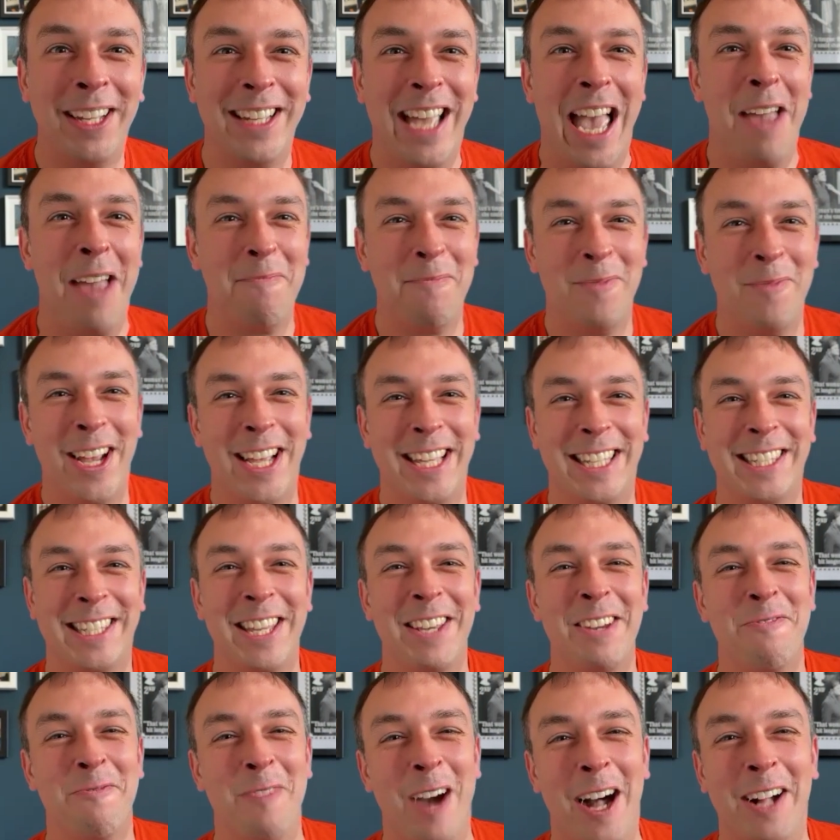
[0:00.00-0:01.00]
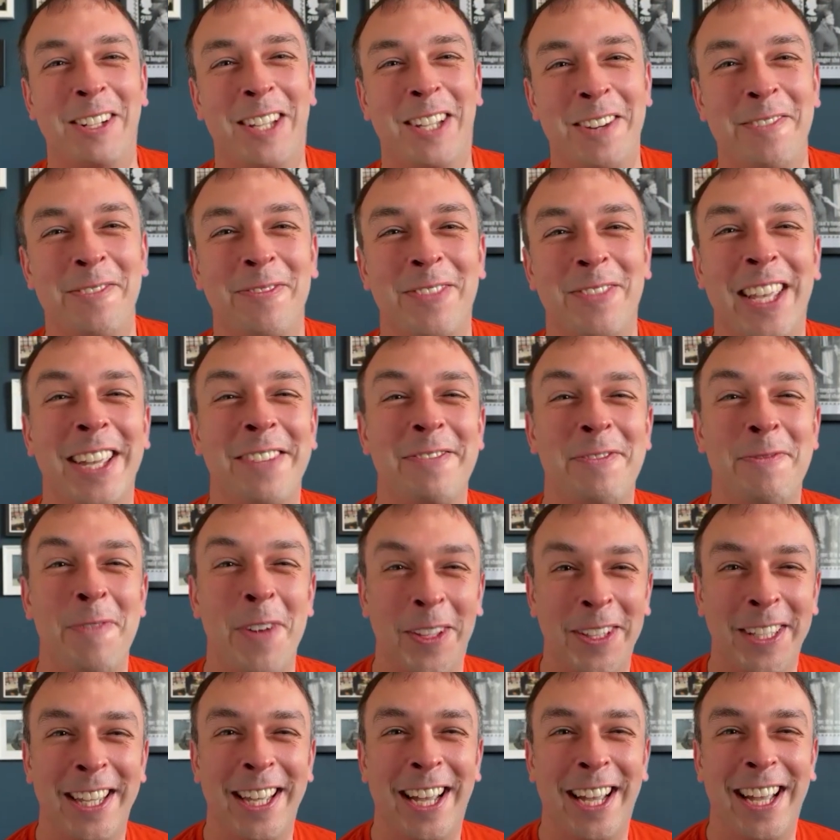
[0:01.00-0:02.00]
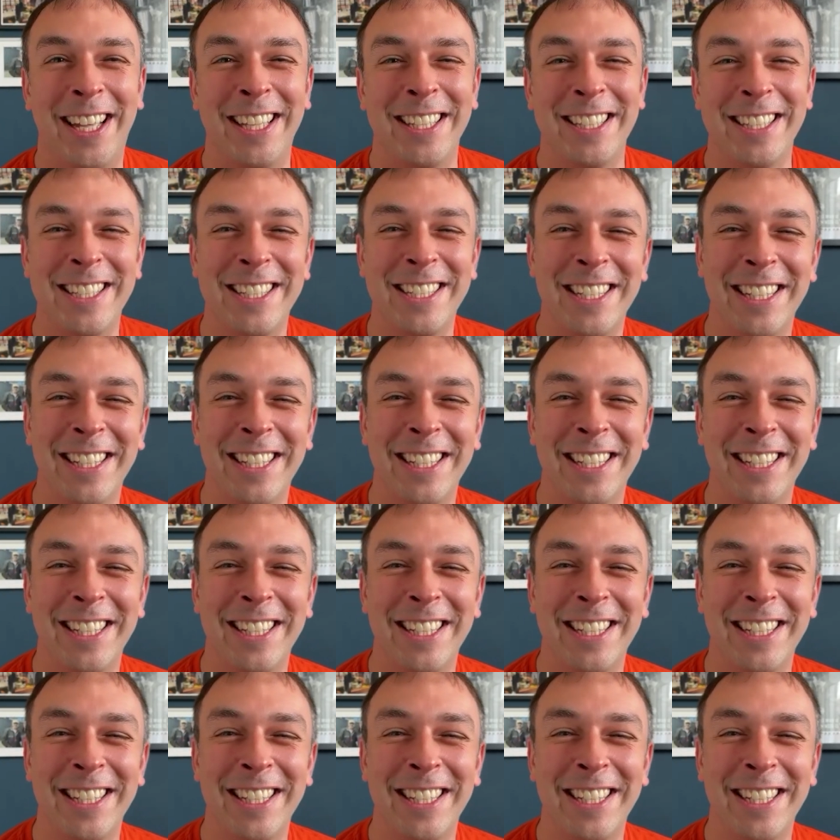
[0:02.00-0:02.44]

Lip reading: Emrhys, welcome to the podcast.